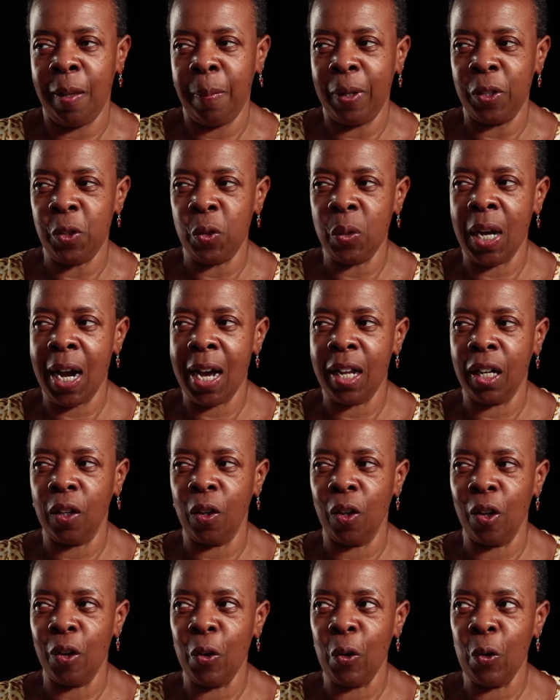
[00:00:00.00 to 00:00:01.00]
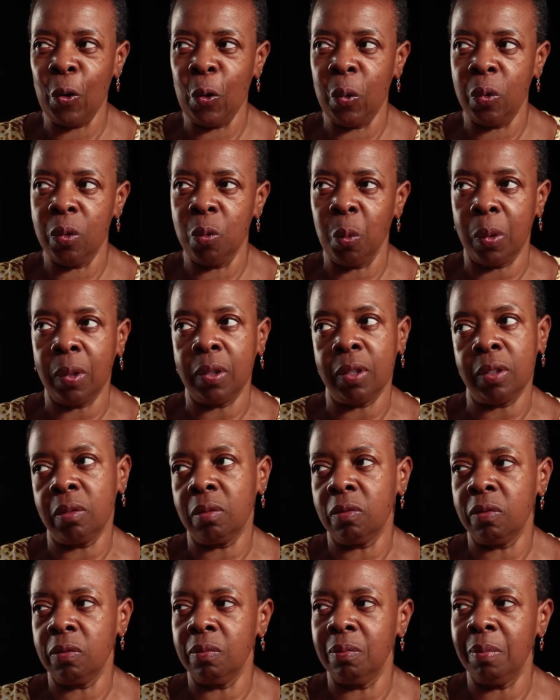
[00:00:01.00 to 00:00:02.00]
But you kind of learn, well,
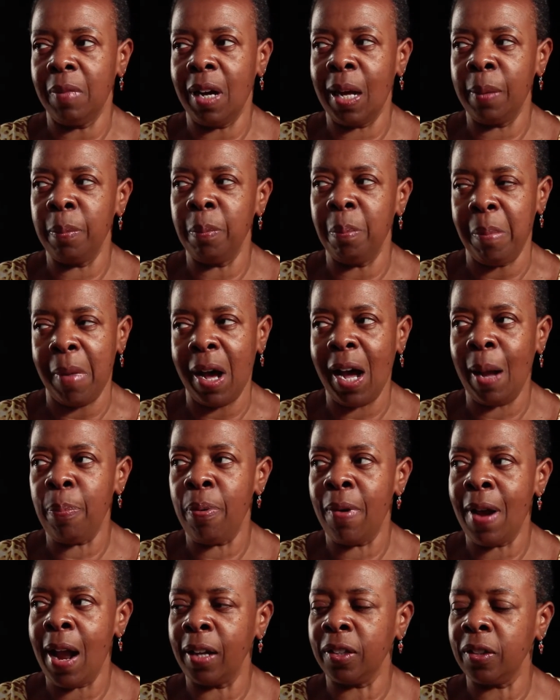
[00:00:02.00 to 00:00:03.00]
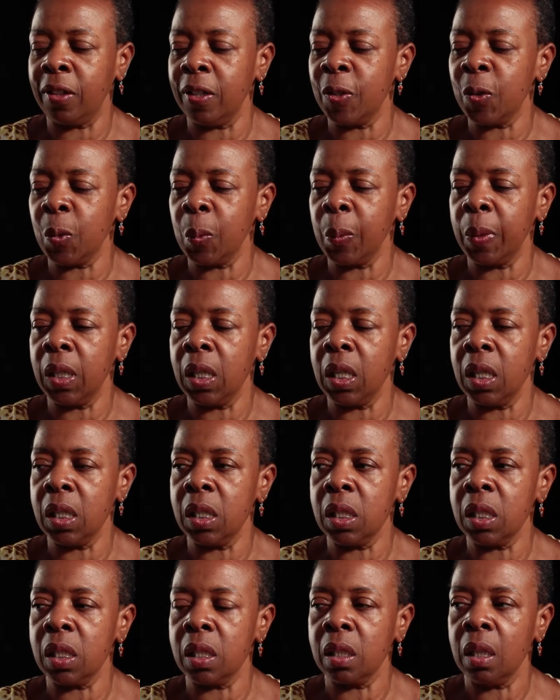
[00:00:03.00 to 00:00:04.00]
my practice
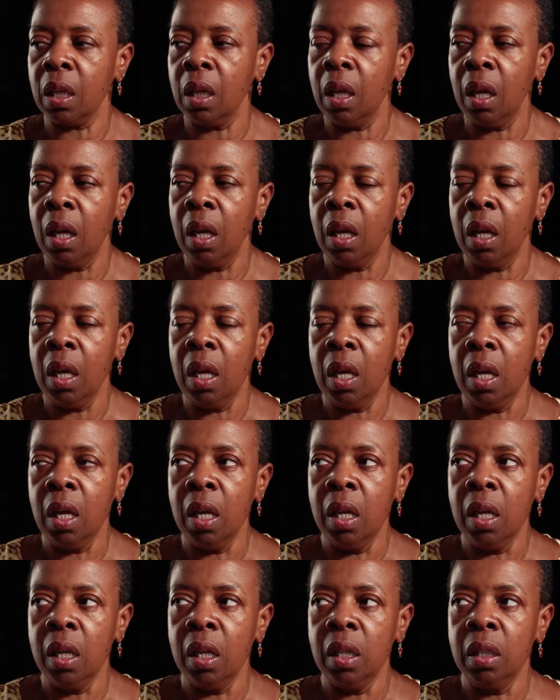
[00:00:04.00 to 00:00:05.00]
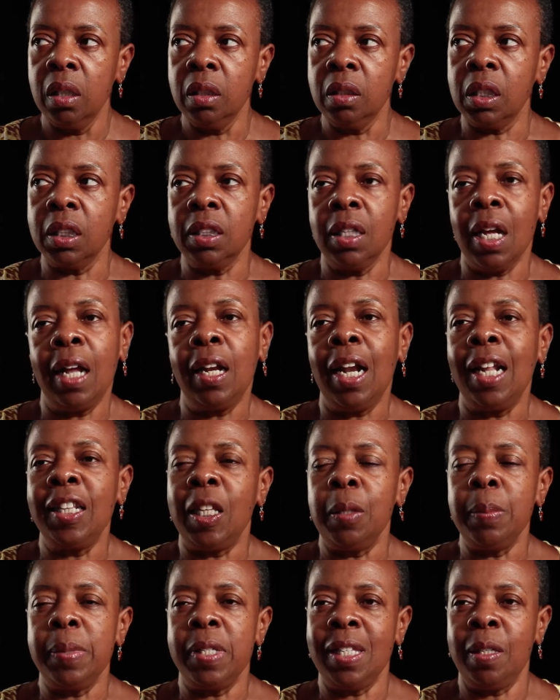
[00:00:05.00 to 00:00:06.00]
was to not let
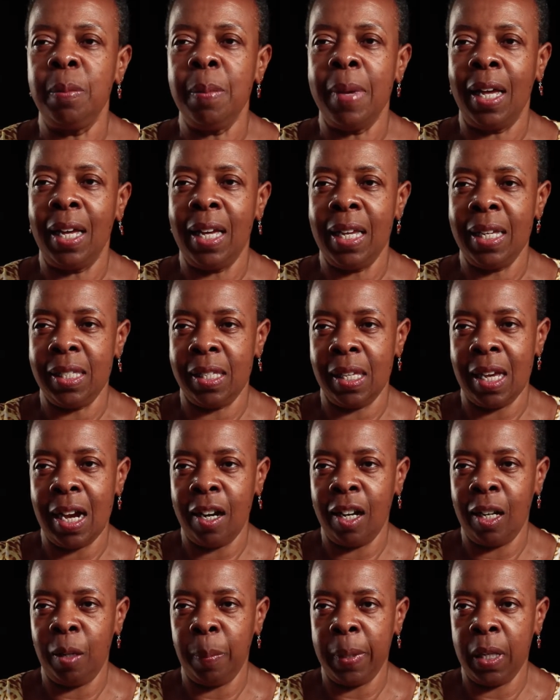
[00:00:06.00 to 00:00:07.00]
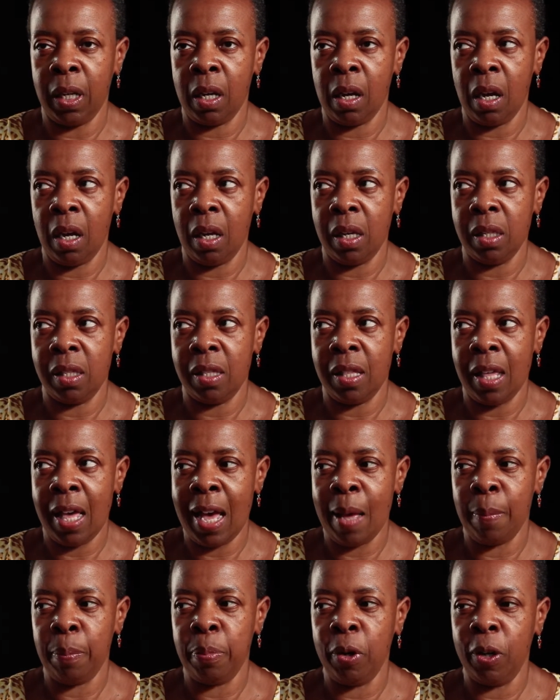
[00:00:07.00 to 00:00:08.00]
them see my anxiety, because
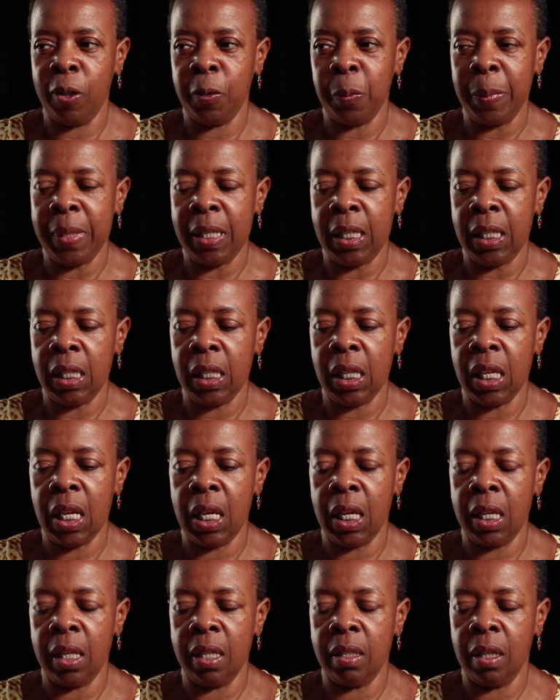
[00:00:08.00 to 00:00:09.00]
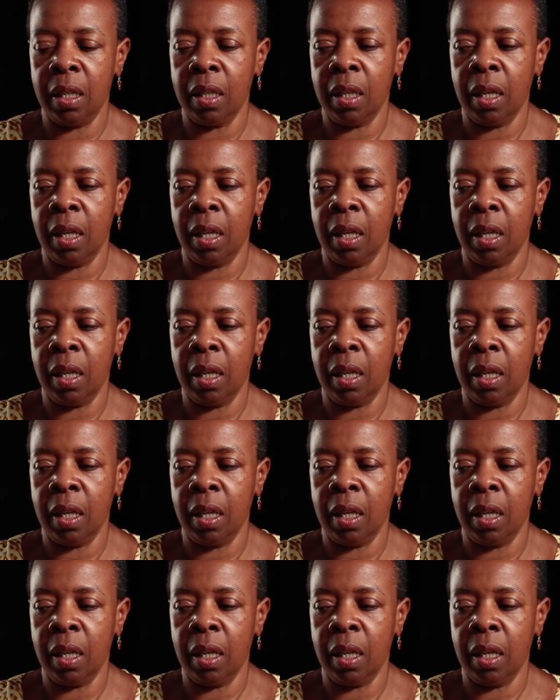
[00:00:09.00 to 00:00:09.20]
that put me in